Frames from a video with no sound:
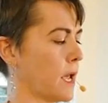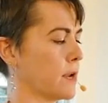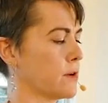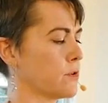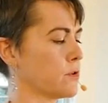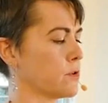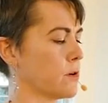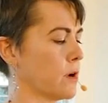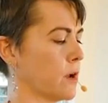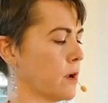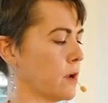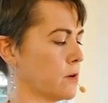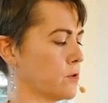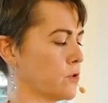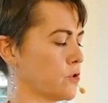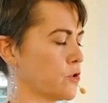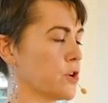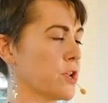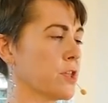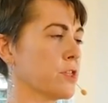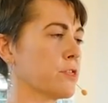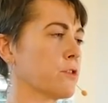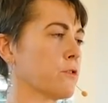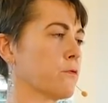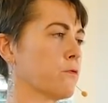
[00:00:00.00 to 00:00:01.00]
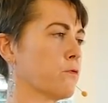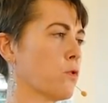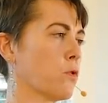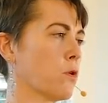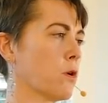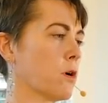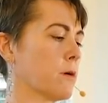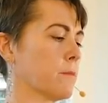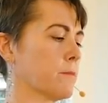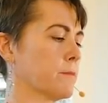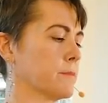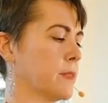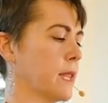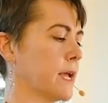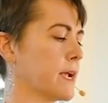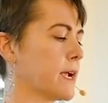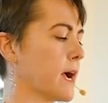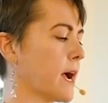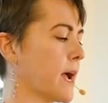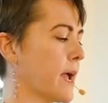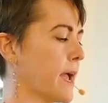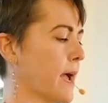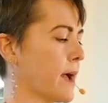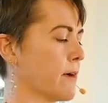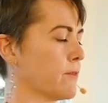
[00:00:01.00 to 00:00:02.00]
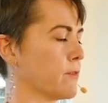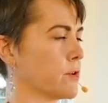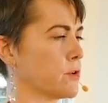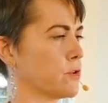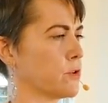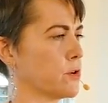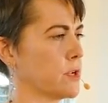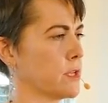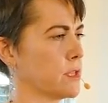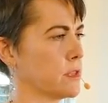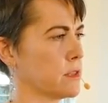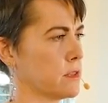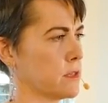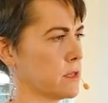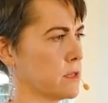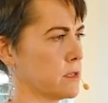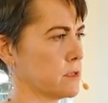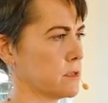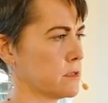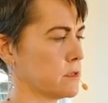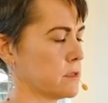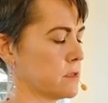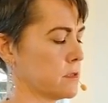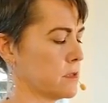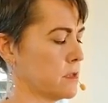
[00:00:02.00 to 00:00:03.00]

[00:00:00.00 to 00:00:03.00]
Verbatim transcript: underneath your forearm, like I have underneath this.